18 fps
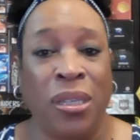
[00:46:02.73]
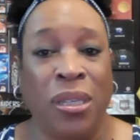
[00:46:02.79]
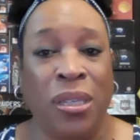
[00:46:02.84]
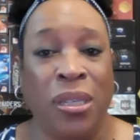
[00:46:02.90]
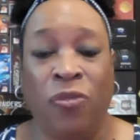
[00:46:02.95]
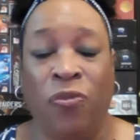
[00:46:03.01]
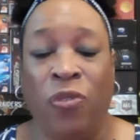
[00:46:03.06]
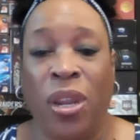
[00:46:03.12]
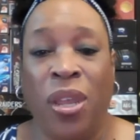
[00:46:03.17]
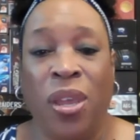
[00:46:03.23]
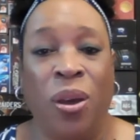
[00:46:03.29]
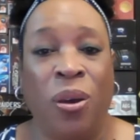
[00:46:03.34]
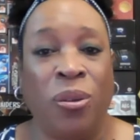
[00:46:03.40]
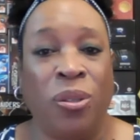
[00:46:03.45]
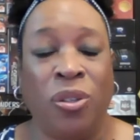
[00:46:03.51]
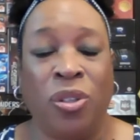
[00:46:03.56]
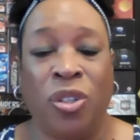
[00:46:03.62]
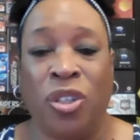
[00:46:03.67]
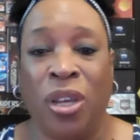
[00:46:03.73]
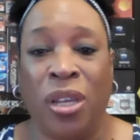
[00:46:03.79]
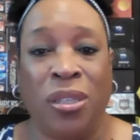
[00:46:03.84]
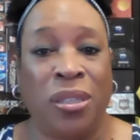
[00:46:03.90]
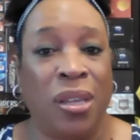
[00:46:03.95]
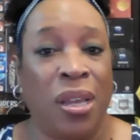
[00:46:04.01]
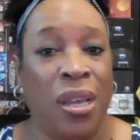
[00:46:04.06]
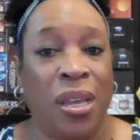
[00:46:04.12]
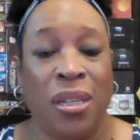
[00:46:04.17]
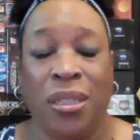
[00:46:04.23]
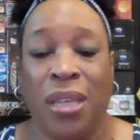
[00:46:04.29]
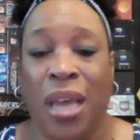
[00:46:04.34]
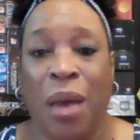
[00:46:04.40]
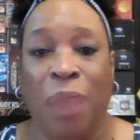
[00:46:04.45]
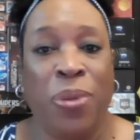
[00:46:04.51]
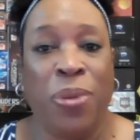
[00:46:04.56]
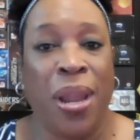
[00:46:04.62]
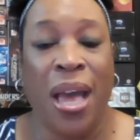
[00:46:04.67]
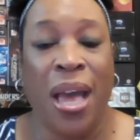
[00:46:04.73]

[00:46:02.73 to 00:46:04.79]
his videos are just top notch.